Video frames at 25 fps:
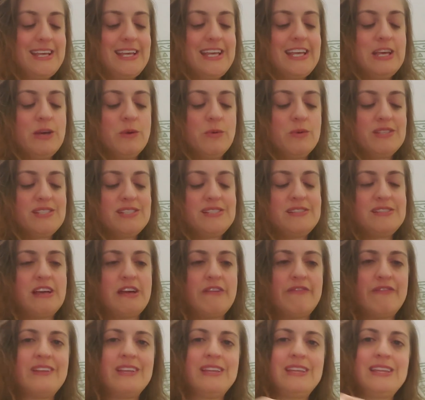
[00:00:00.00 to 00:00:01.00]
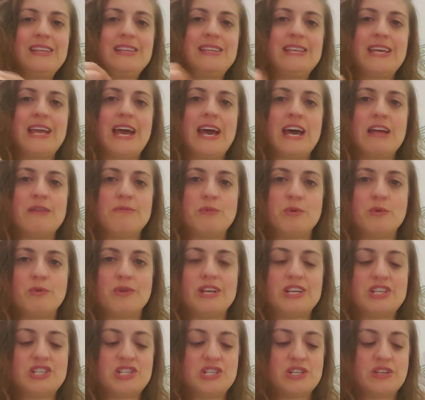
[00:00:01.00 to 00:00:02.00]
It was definitely the
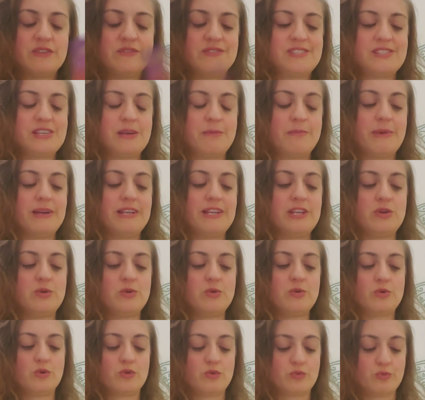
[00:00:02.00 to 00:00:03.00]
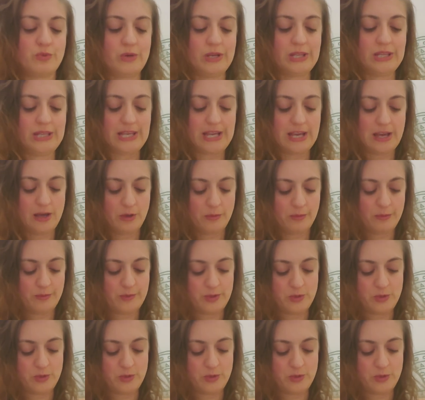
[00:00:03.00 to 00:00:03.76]
admiration of somebody who could really help